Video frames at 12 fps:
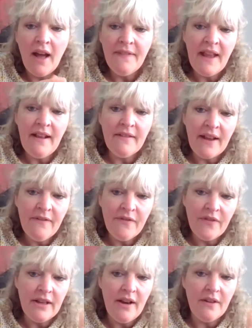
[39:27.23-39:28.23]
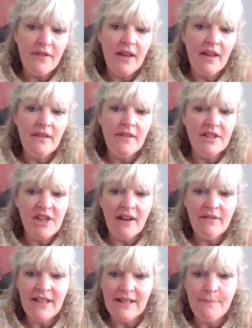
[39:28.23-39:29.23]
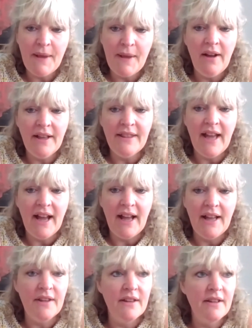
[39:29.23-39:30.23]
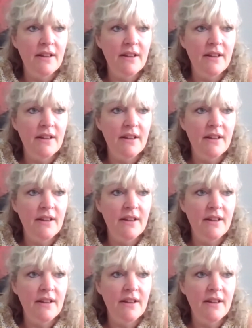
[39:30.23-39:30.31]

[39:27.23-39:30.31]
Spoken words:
And they've, you know, the charities behind that and the